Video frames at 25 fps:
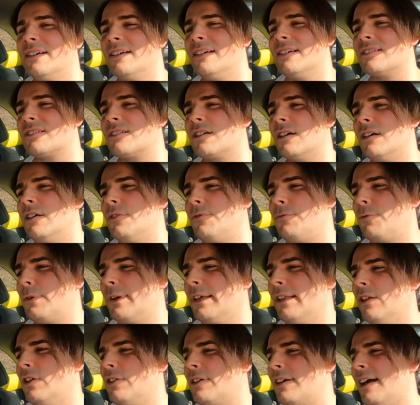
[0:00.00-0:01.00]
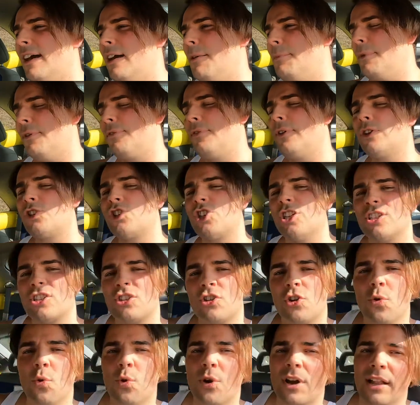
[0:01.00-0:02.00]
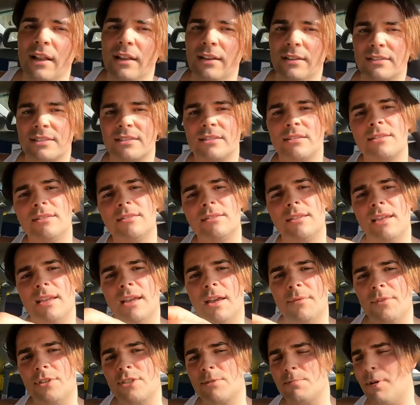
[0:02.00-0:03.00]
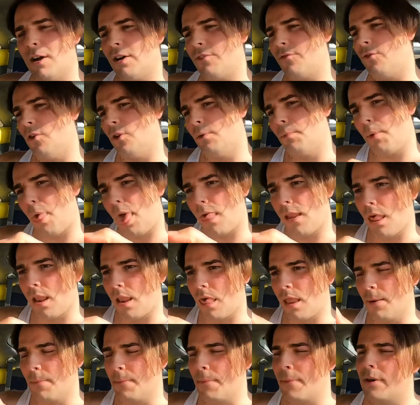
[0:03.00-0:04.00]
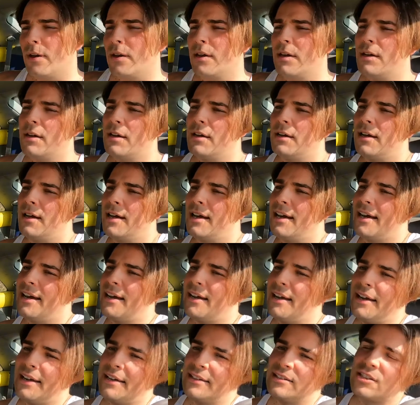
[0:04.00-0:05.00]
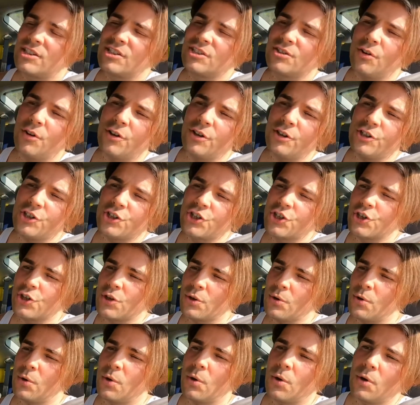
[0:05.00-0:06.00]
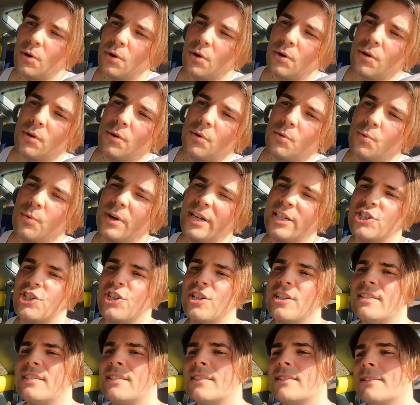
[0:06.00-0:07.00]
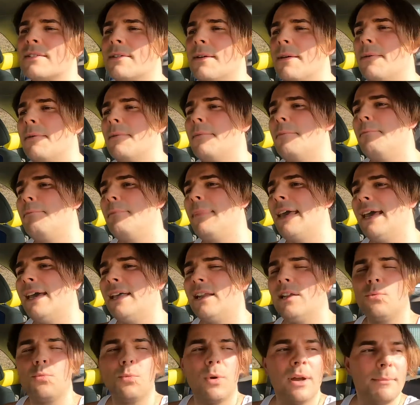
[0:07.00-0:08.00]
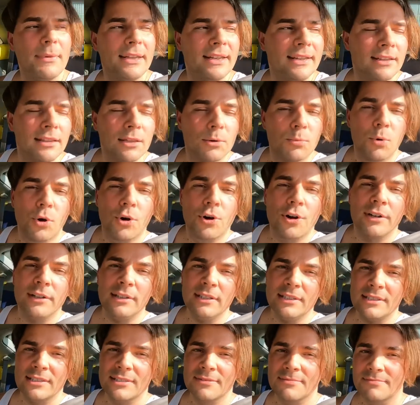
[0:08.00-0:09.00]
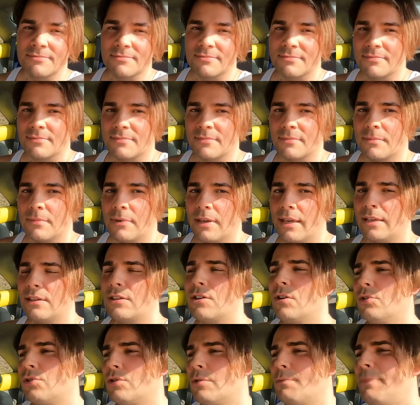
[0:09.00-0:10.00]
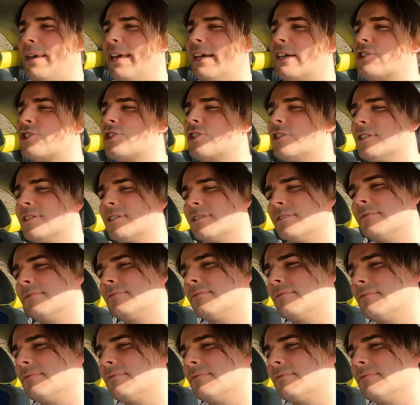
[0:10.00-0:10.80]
So if we look up, if you just Google, take up your smartphone, blah, blah, blah, and search richest men and women in the world and go to pictures.